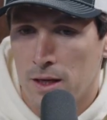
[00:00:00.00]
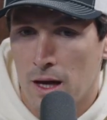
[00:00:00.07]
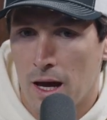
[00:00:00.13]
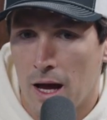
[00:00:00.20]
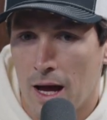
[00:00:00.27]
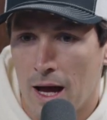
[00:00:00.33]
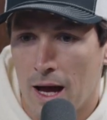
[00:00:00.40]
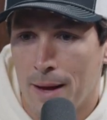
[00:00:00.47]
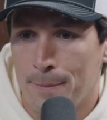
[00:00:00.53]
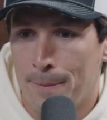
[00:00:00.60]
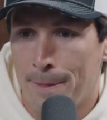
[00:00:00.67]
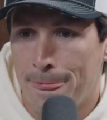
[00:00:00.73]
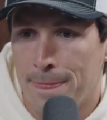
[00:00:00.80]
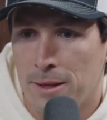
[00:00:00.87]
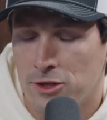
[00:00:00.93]

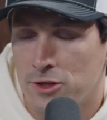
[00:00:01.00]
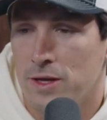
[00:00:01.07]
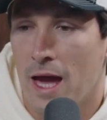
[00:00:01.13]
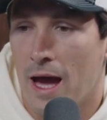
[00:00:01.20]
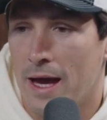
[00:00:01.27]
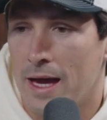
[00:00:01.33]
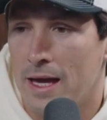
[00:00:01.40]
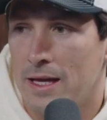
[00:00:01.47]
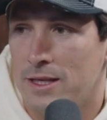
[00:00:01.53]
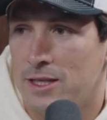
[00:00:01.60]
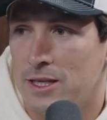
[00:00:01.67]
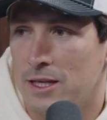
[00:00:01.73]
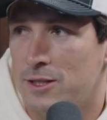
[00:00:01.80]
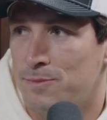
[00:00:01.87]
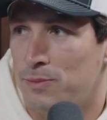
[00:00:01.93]
So yeah,
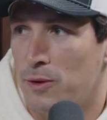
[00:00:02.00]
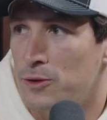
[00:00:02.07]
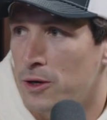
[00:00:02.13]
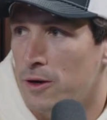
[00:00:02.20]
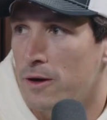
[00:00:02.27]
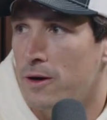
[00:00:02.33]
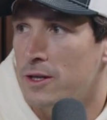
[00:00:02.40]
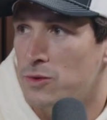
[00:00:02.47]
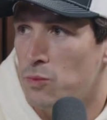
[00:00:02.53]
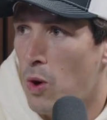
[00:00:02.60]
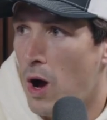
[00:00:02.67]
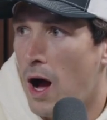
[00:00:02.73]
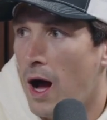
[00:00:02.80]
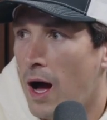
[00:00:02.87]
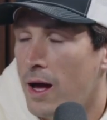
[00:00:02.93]
it's Brodeur, it's
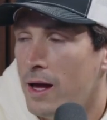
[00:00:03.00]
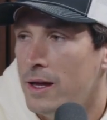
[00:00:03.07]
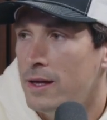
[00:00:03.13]
Waugh,